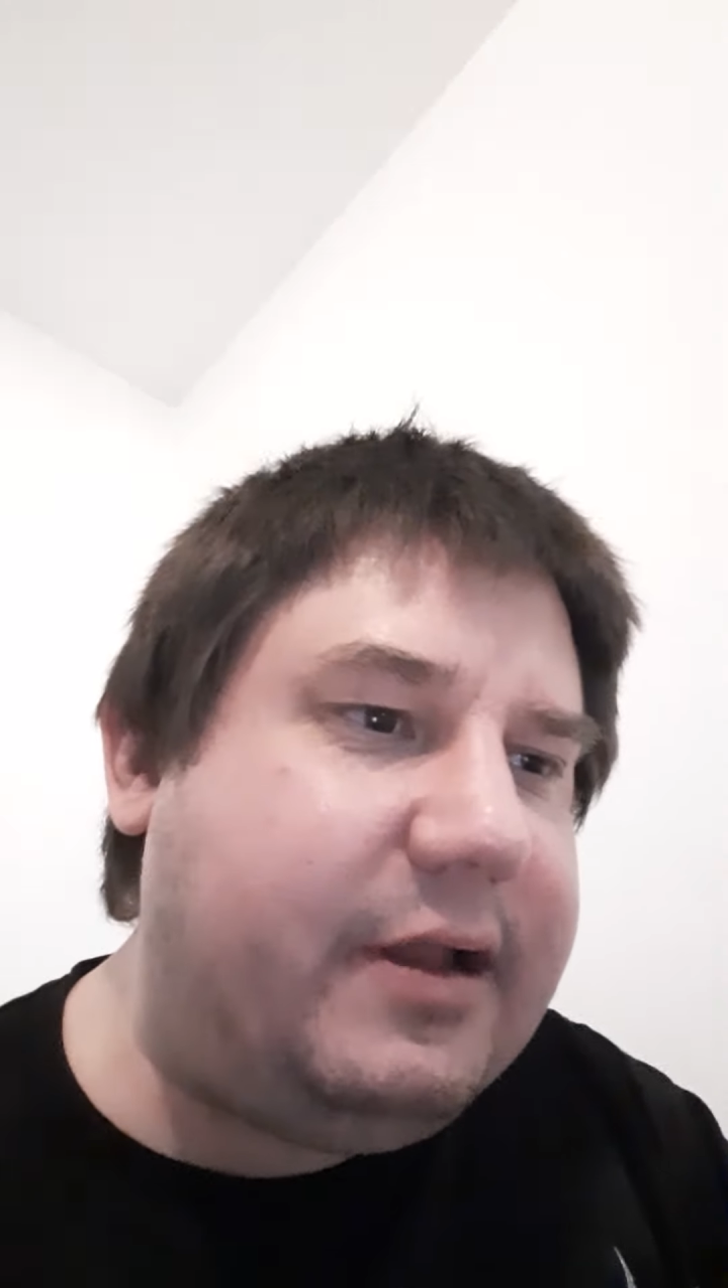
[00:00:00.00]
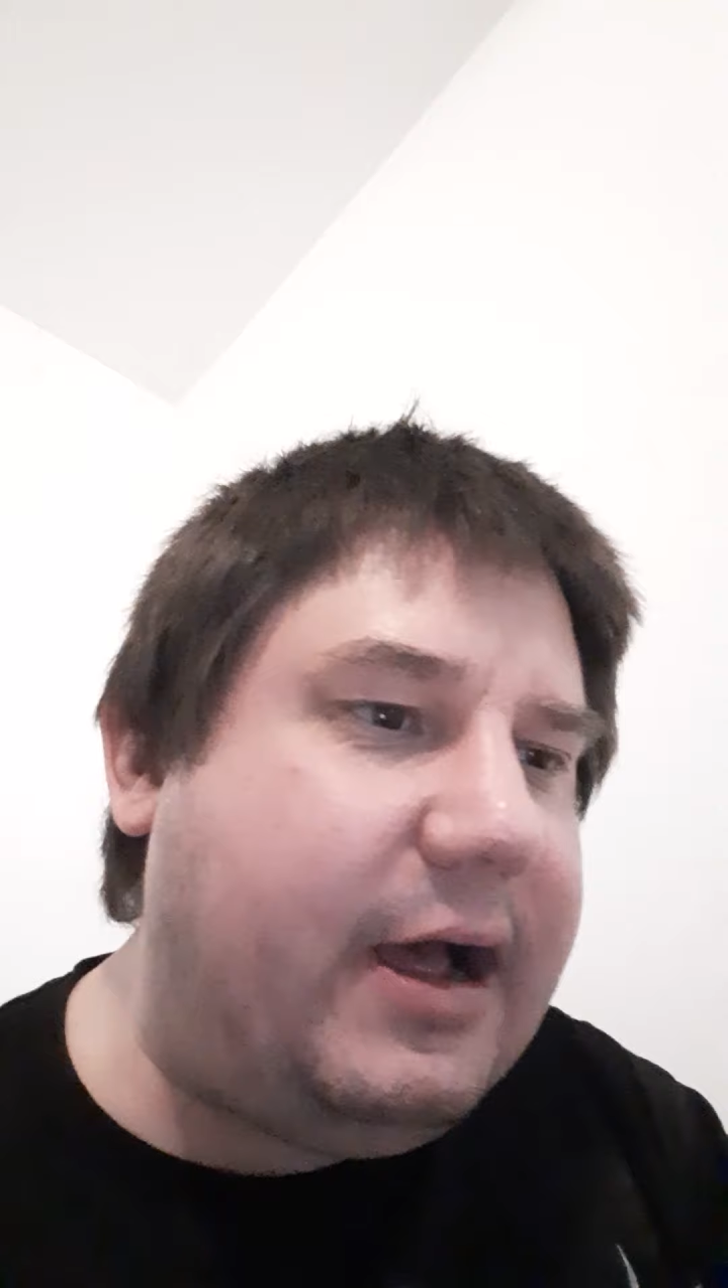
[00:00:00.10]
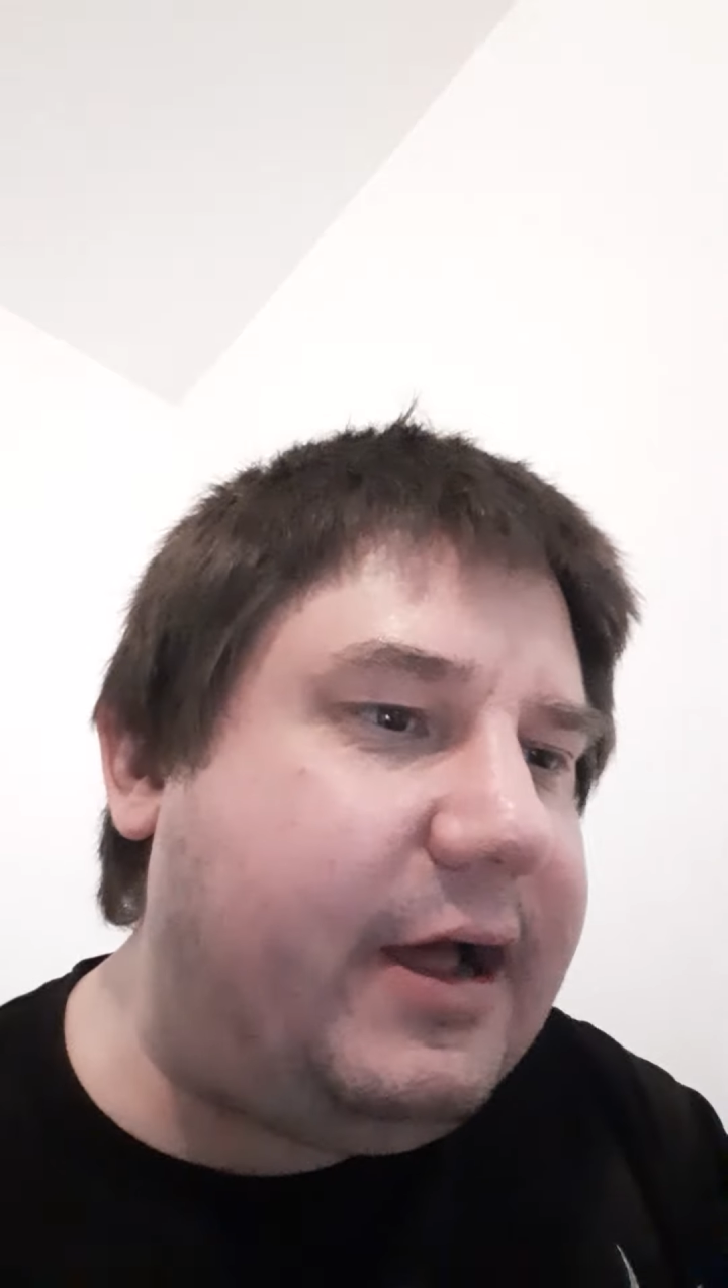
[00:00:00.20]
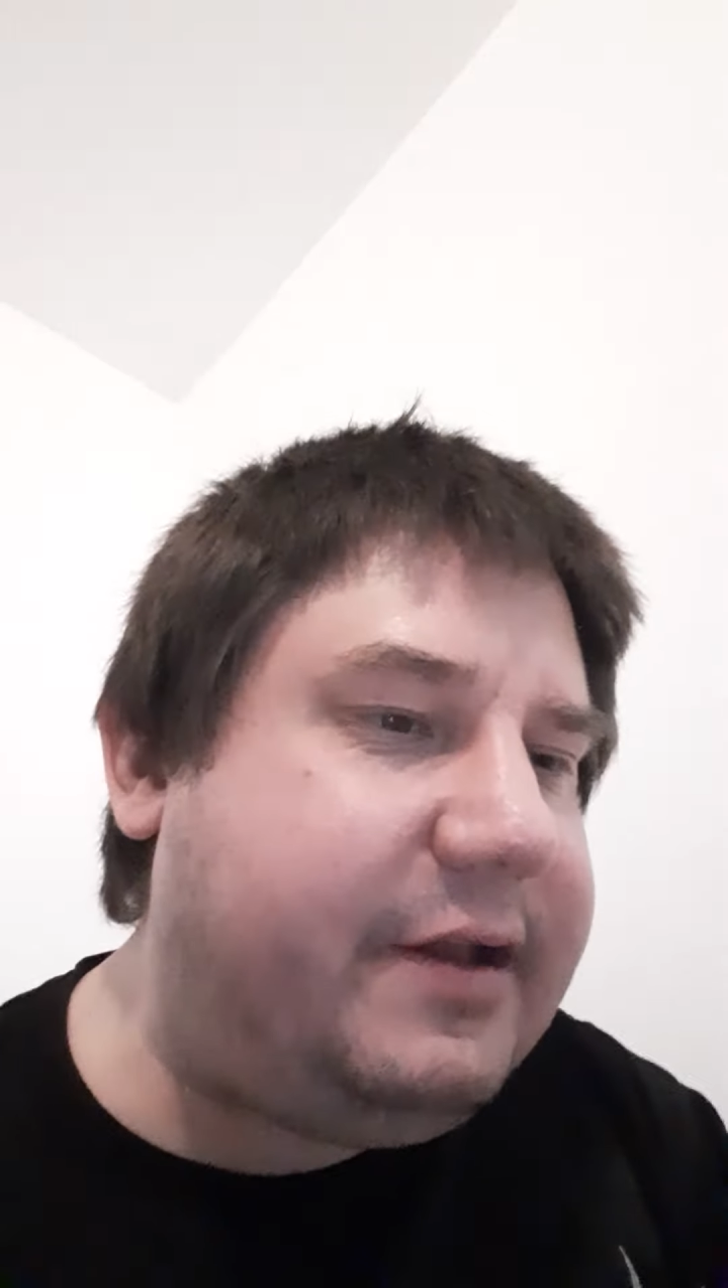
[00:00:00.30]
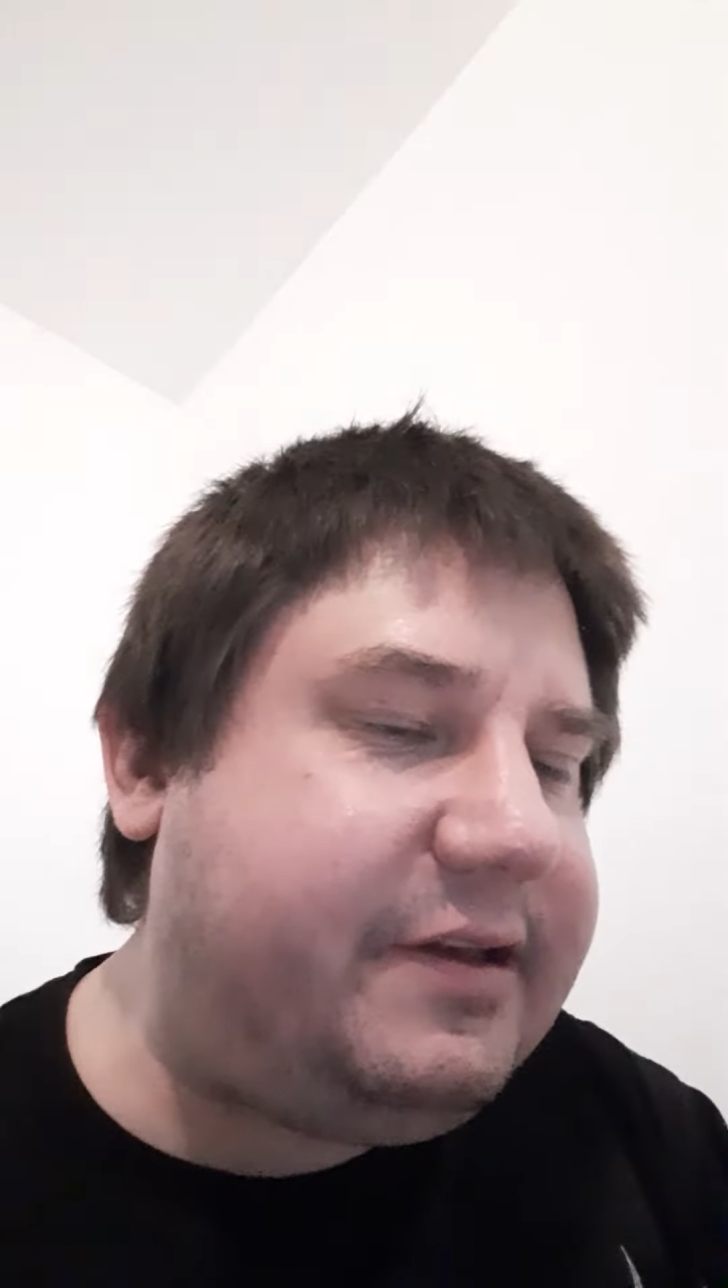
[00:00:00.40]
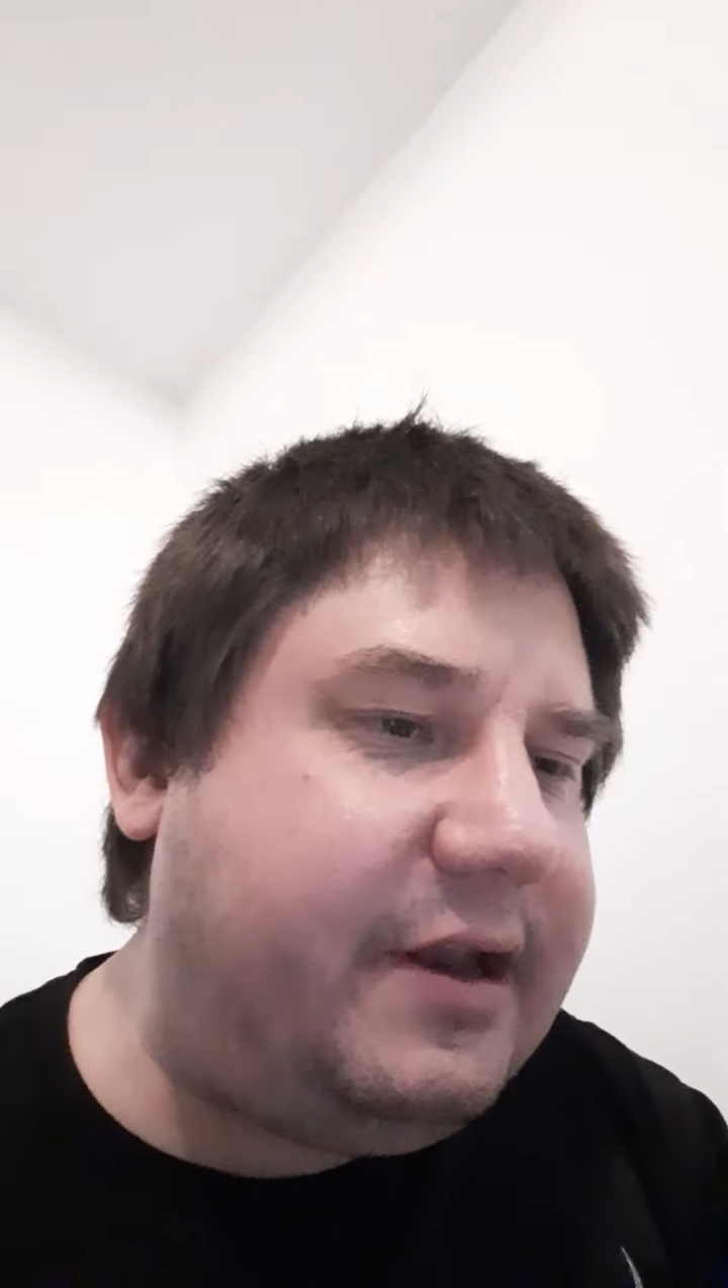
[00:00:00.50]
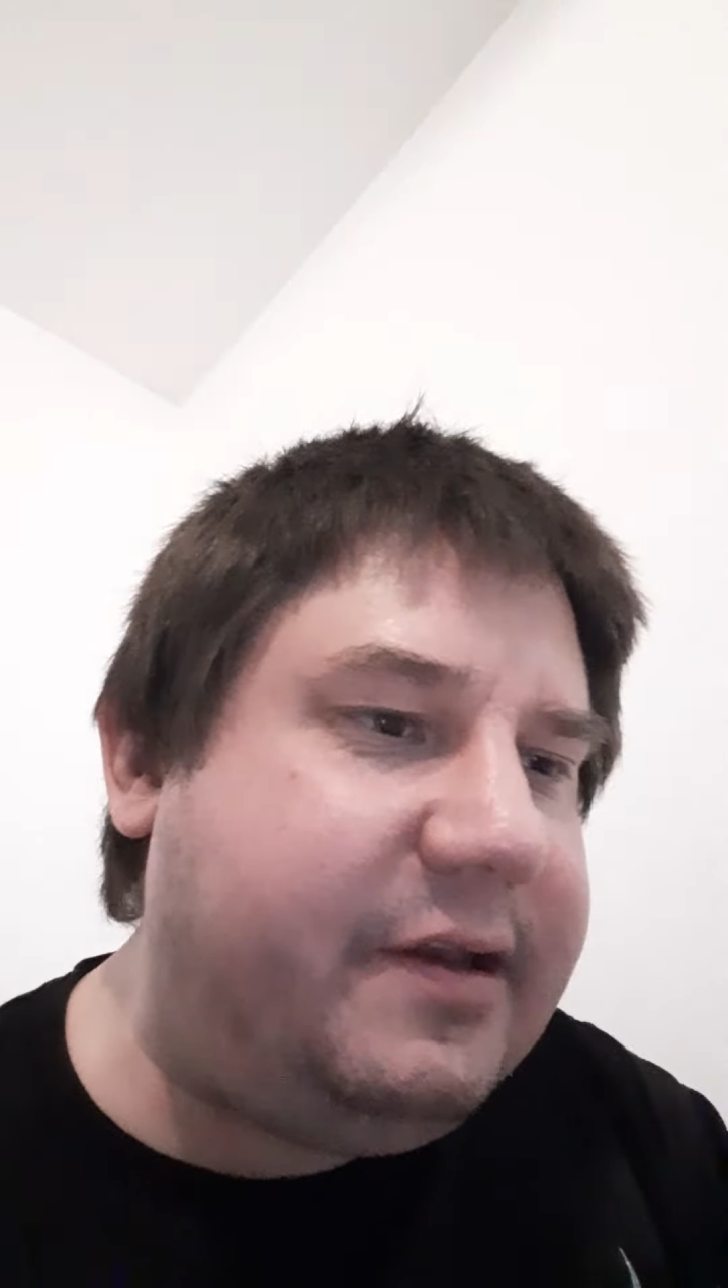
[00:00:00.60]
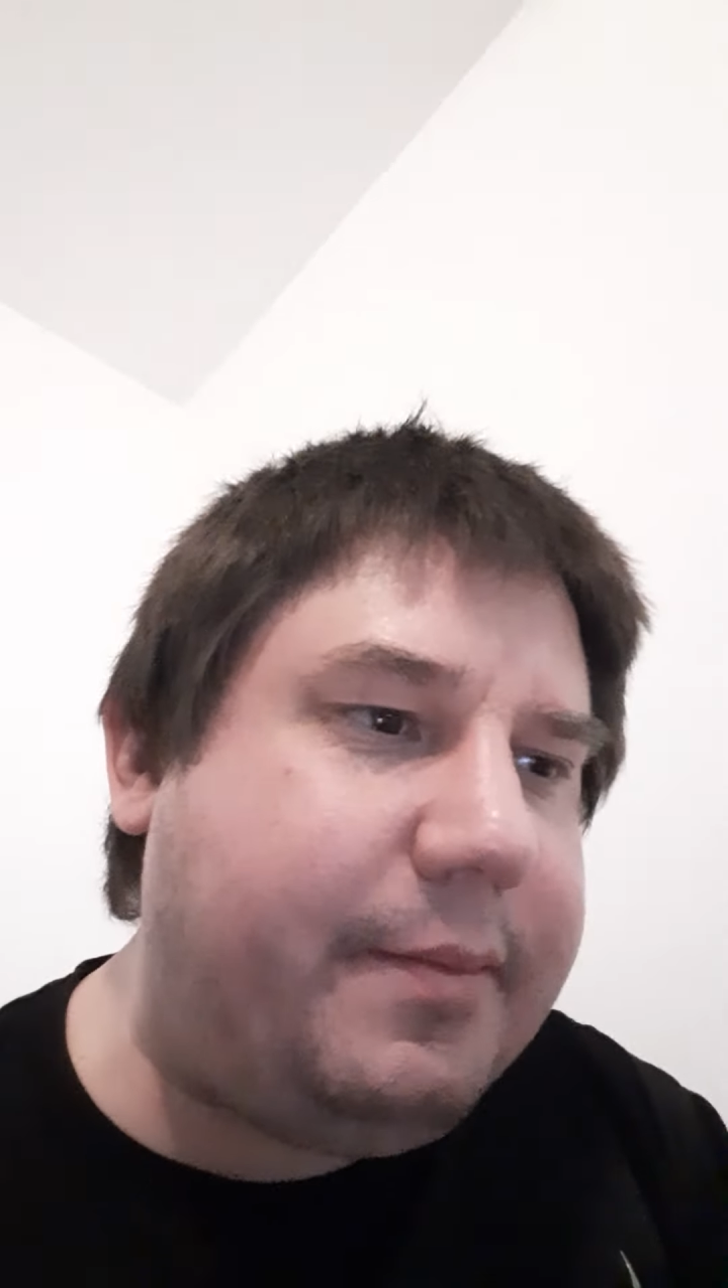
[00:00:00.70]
sentence